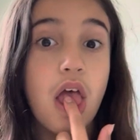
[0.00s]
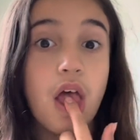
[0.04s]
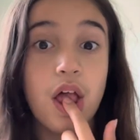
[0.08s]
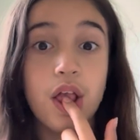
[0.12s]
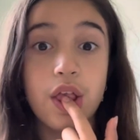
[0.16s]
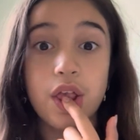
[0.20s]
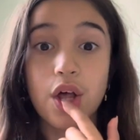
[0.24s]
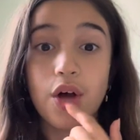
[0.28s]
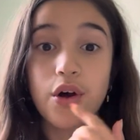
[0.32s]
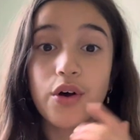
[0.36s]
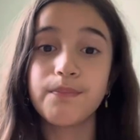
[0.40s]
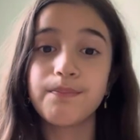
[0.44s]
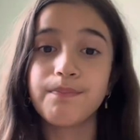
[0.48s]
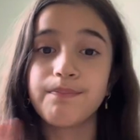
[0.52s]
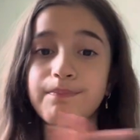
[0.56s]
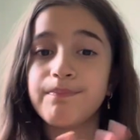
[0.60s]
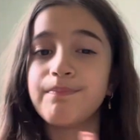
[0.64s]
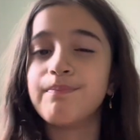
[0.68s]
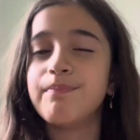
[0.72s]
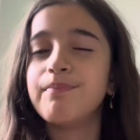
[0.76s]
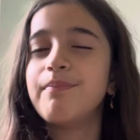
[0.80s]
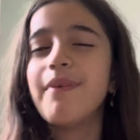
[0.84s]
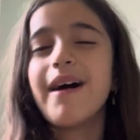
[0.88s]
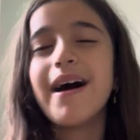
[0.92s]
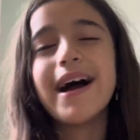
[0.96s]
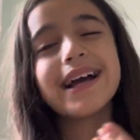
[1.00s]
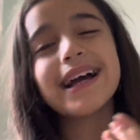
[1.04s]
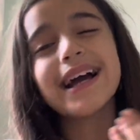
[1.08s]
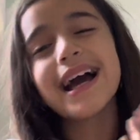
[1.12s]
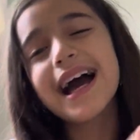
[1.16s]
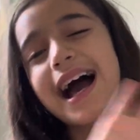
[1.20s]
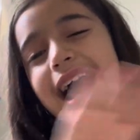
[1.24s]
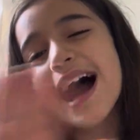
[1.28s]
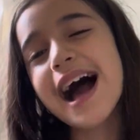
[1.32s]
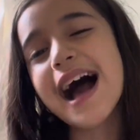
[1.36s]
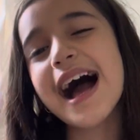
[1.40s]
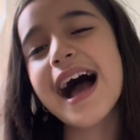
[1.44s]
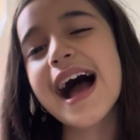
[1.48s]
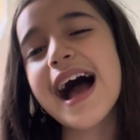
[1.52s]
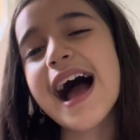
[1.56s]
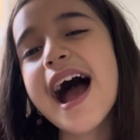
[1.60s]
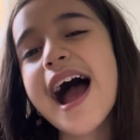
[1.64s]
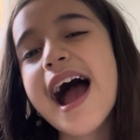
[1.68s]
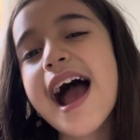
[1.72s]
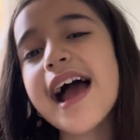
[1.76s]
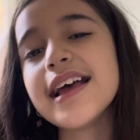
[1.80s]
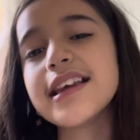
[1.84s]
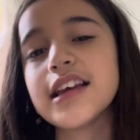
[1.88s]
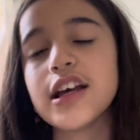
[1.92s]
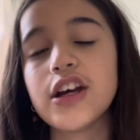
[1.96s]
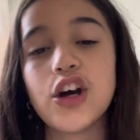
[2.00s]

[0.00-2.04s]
So, bye guys.